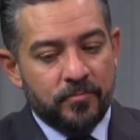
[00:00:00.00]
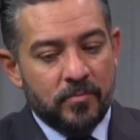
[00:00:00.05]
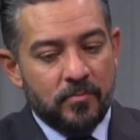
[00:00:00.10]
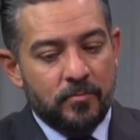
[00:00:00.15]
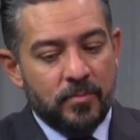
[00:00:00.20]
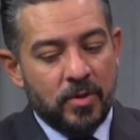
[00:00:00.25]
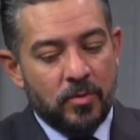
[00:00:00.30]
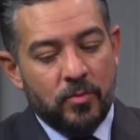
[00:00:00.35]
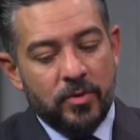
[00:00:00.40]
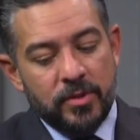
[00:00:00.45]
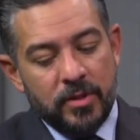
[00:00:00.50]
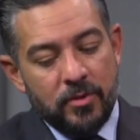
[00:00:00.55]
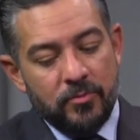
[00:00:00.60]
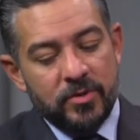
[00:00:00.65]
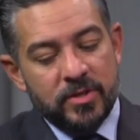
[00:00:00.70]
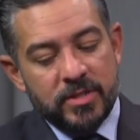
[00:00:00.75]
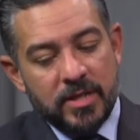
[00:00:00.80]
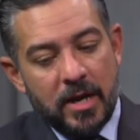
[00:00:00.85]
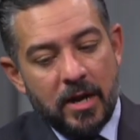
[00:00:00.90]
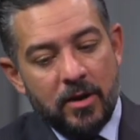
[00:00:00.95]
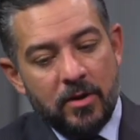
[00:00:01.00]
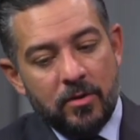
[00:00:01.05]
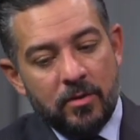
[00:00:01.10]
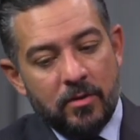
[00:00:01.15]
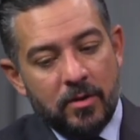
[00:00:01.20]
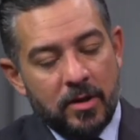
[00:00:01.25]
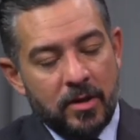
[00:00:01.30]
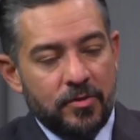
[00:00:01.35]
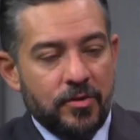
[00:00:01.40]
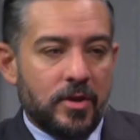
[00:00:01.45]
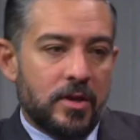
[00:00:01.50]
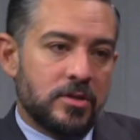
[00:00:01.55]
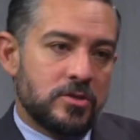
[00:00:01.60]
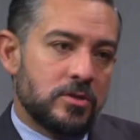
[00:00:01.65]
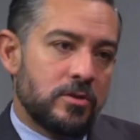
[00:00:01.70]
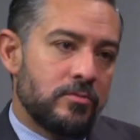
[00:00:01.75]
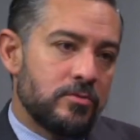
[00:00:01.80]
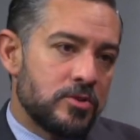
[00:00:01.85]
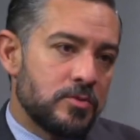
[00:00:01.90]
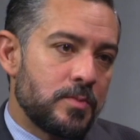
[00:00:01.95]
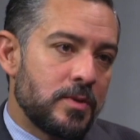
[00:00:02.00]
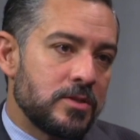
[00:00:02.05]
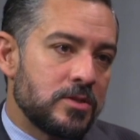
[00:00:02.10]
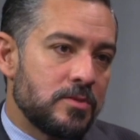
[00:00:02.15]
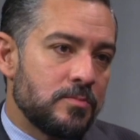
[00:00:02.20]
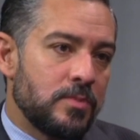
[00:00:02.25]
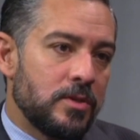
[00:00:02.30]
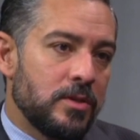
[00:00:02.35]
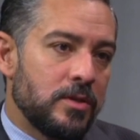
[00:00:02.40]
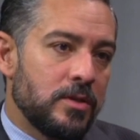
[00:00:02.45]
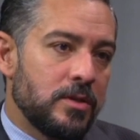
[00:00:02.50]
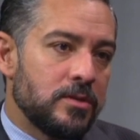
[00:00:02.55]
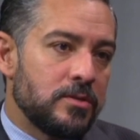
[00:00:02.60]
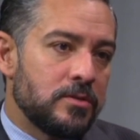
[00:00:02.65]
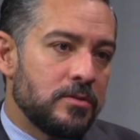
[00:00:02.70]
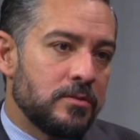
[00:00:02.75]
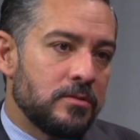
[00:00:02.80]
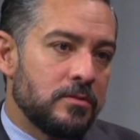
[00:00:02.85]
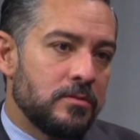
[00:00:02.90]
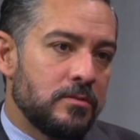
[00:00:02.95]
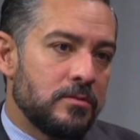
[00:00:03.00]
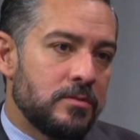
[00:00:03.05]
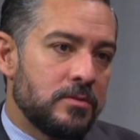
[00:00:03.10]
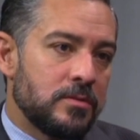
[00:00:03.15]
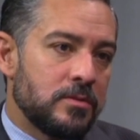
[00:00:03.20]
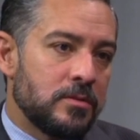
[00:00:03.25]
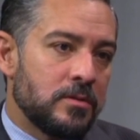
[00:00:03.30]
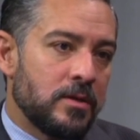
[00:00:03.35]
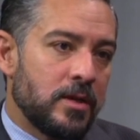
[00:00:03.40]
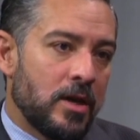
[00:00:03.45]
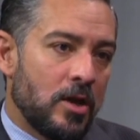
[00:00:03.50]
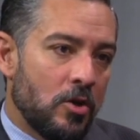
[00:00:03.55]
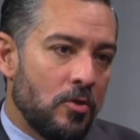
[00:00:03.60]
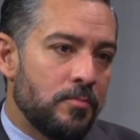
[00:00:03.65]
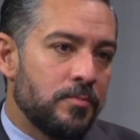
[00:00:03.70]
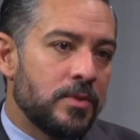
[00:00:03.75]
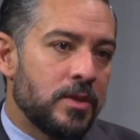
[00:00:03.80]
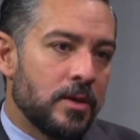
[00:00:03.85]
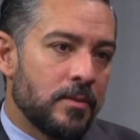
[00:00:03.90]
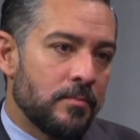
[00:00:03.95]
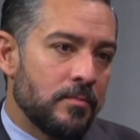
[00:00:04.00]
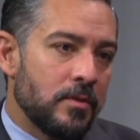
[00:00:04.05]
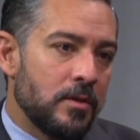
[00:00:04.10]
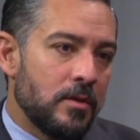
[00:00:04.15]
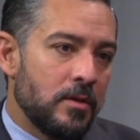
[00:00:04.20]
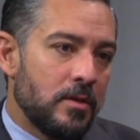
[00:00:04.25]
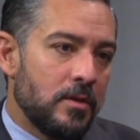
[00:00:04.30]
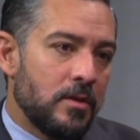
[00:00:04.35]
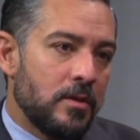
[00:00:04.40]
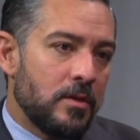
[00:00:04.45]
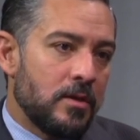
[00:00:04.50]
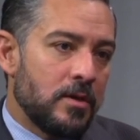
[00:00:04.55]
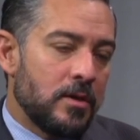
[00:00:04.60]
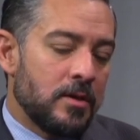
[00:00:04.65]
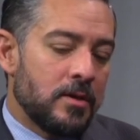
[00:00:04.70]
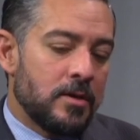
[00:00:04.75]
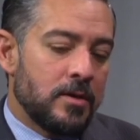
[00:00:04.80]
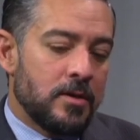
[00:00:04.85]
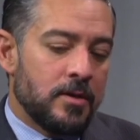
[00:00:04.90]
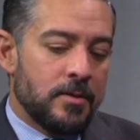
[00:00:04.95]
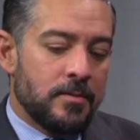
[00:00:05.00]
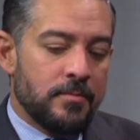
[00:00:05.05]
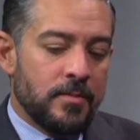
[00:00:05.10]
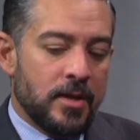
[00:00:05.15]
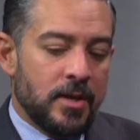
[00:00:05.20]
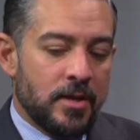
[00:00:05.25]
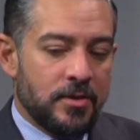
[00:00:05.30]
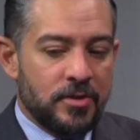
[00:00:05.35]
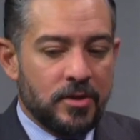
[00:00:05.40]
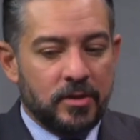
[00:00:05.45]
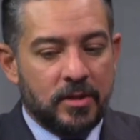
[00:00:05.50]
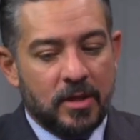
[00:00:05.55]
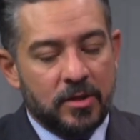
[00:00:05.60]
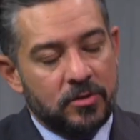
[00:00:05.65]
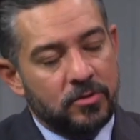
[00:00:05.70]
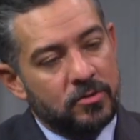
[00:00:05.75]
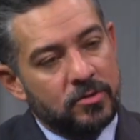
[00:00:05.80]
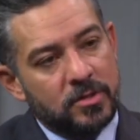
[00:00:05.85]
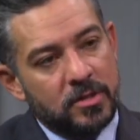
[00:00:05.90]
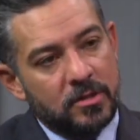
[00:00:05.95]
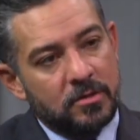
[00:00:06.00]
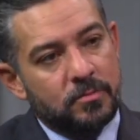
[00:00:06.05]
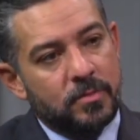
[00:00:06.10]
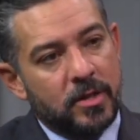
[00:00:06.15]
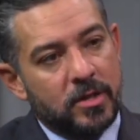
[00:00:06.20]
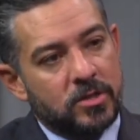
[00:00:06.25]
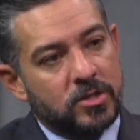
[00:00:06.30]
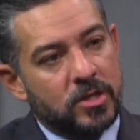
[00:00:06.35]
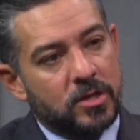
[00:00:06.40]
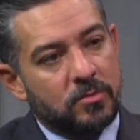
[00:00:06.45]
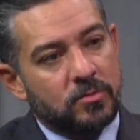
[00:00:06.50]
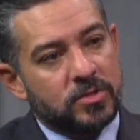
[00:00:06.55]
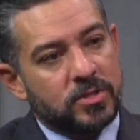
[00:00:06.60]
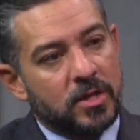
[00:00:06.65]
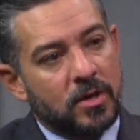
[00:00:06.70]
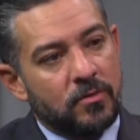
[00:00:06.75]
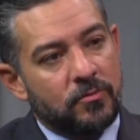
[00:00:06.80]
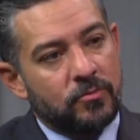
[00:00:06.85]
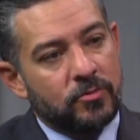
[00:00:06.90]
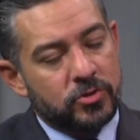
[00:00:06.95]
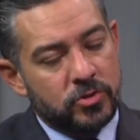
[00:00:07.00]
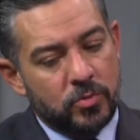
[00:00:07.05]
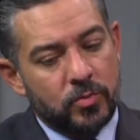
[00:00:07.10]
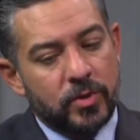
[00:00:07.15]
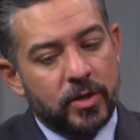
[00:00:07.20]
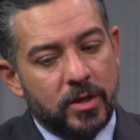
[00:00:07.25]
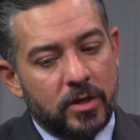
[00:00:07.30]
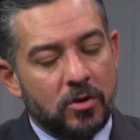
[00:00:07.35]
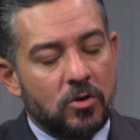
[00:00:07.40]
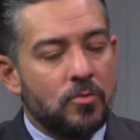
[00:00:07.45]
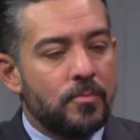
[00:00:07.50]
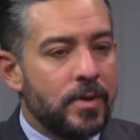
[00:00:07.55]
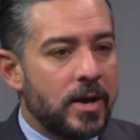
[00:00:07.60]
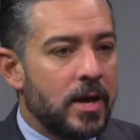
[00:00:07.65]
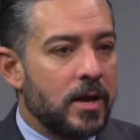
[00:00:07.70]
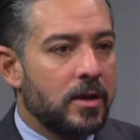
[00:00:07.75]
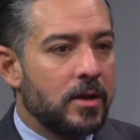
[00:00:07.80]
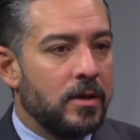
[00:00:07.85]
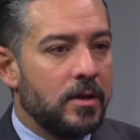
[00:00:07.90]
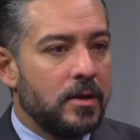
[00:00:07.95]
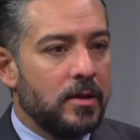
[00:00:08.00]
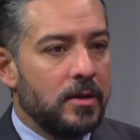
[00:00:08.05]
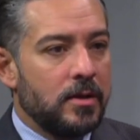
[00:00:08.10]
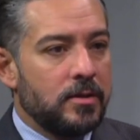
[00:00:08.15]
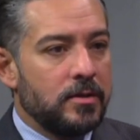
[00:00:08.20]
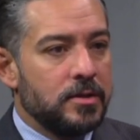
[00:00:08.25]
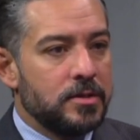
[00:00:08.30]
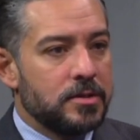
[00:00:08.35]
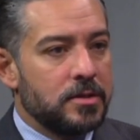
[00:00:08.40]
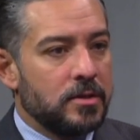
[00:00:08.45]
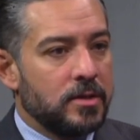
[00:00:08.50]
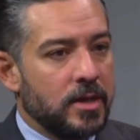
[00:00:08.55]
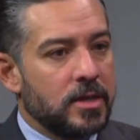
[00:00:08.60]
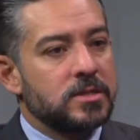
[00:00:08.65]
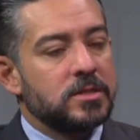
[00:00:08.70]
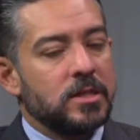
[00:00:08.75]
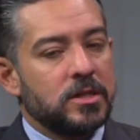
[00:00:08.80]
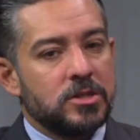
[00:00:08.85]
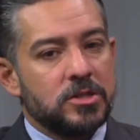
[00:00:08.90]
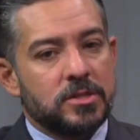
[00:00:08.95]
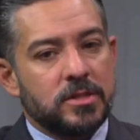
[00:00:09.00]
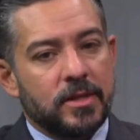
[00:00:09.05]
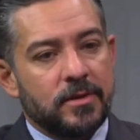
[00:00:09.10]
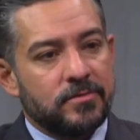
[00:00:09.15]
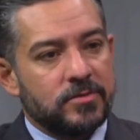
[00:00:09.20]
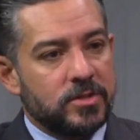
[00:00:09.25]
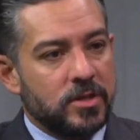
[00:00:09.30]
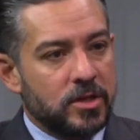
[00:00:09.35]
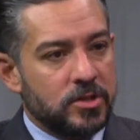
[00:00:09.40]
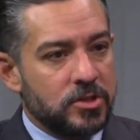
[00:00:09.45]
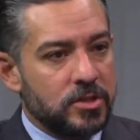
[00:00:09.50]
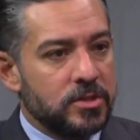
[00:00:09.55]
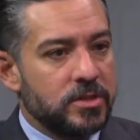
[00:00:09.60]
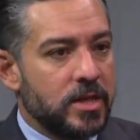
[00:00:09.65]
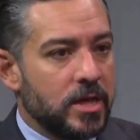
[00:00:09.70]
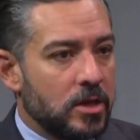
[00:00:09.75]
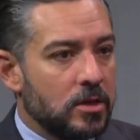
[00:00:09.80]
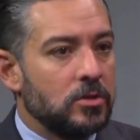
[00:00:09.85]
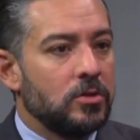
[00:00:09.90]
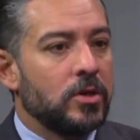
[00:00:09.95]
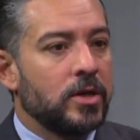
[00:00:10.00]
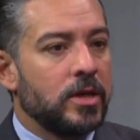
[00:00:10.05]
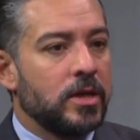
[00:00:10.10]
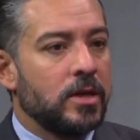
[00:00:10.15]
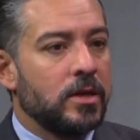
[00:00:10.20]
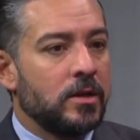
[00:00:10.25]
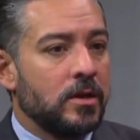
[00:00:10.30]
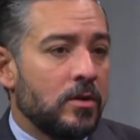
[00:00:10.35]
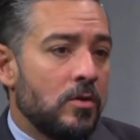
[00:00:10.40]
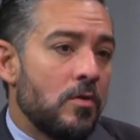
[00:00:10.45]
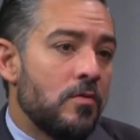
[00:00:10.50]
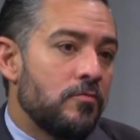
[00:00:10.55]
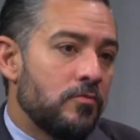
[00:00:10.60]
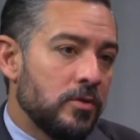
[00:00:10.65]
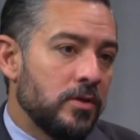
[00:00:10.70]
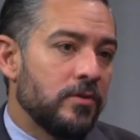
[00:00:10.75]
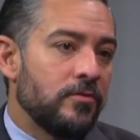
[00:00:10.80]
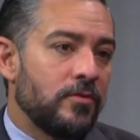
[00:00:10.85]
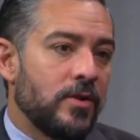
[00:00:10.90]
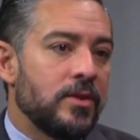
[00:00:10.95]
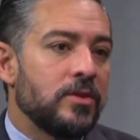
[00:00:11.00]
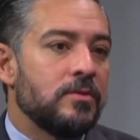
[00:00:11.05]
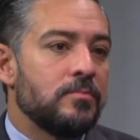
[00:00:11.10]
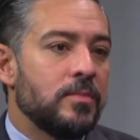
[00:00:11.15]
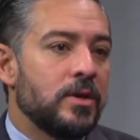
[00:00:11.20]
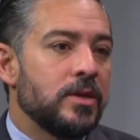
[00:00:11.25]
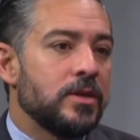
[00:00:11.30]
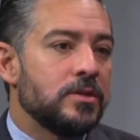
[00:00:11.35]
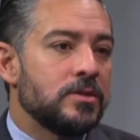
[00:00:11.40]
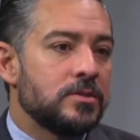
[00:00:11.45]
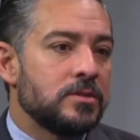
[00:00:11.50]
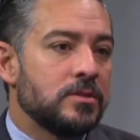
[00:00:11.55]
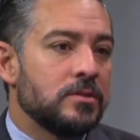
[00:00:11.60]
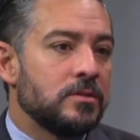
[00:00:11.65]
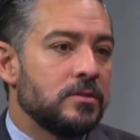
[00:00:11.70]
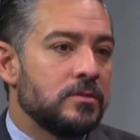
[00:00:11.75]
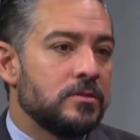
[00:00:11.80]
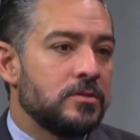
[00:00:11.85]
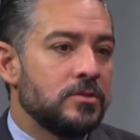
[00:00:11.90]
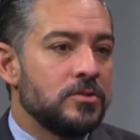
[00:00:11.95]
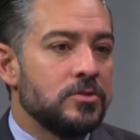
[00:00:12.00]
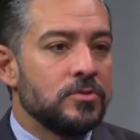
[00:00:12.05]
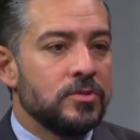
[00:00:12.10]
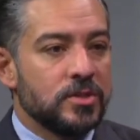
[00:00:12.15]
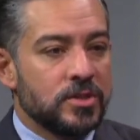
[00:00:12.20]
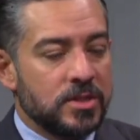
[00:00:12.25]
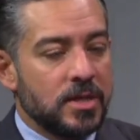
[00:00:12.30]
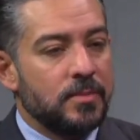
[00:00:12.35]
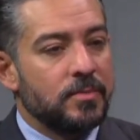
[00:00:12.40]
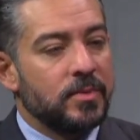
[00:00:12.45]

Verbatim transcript: But when they retire, I think it's our responsibility to, to help them. Um, and I think that 13th paycheck was helpful. So we're going to go back this next legislative session, take a look at it, and hopefully find the monies to, to do the same